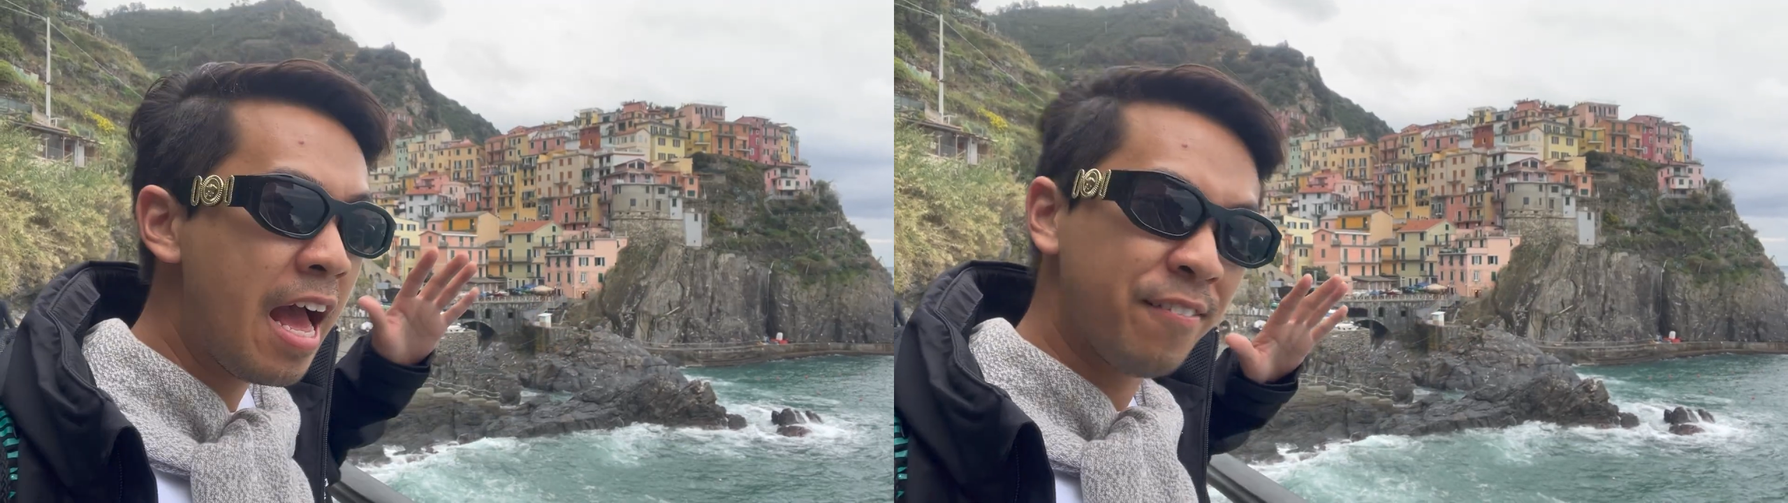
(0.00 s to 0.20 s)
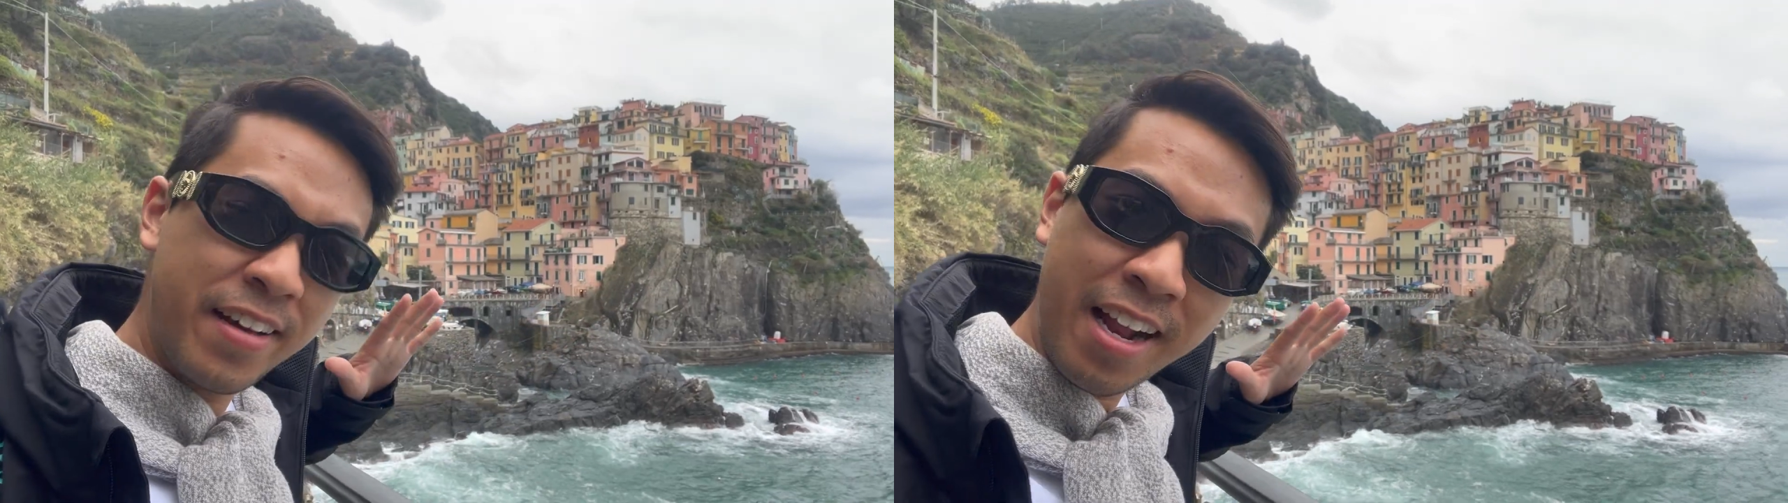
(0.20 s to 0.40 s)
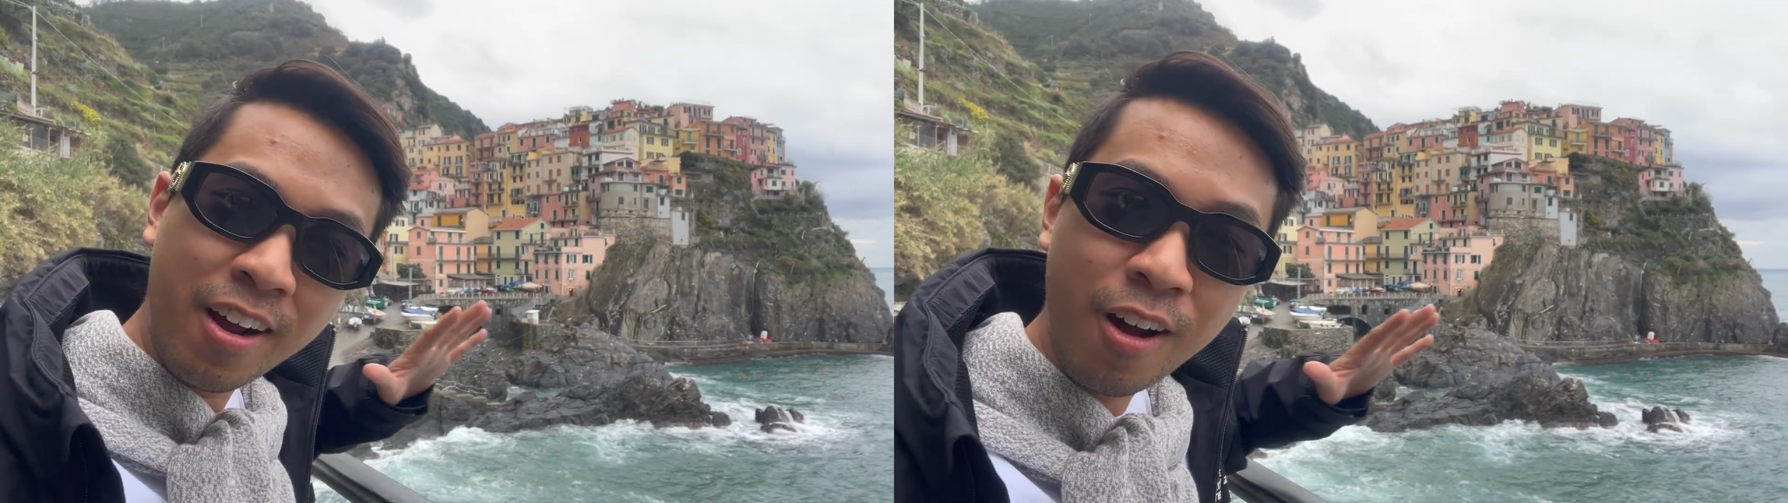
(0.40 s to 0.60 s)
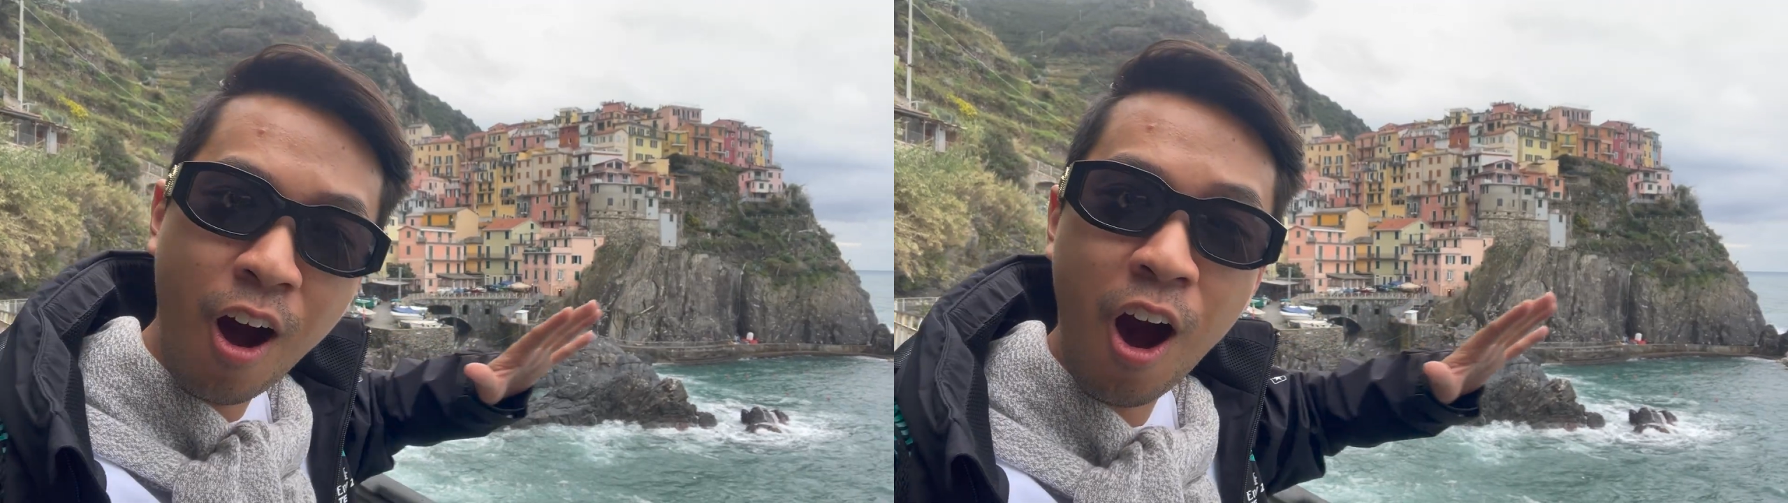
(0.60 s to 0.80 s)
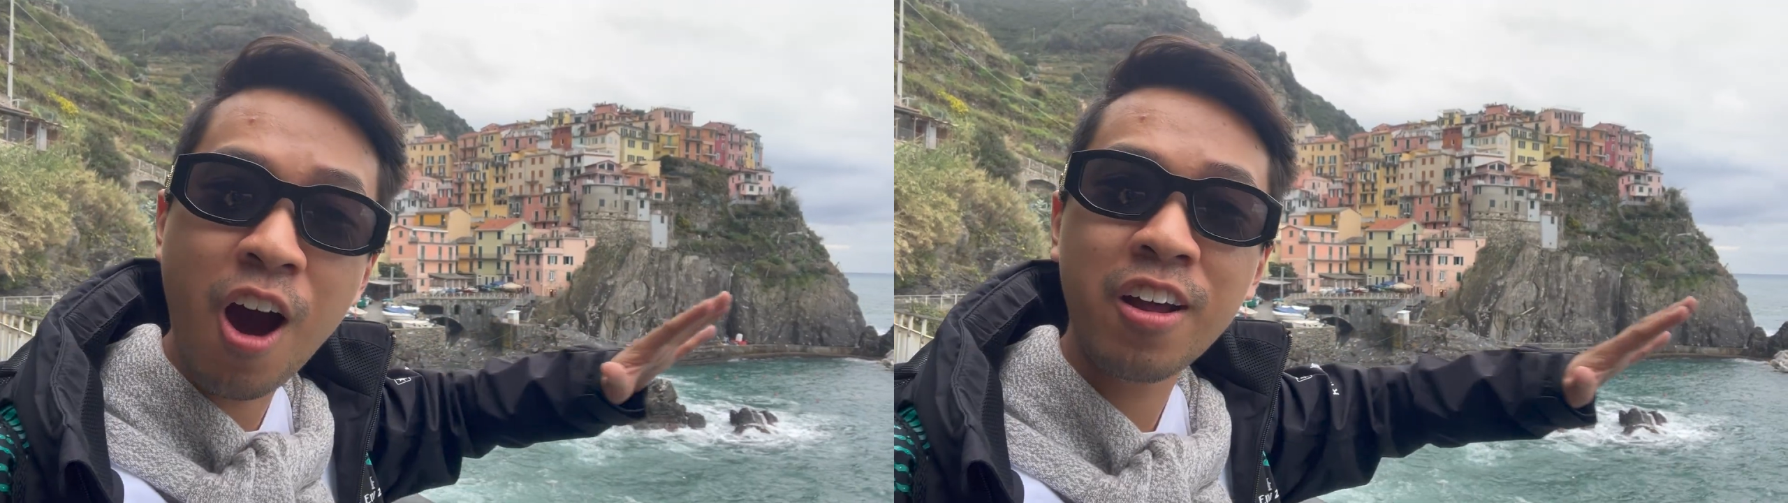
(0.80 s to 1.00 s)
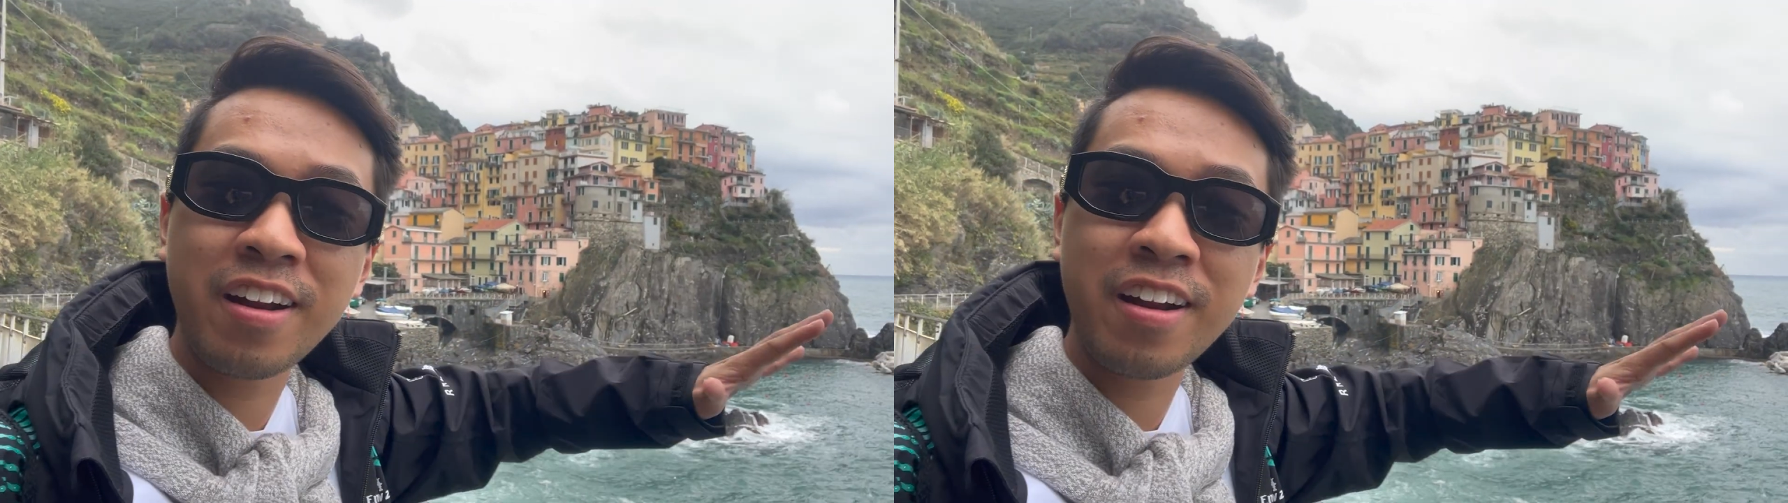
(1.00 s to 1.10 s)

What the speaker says: và nó ngó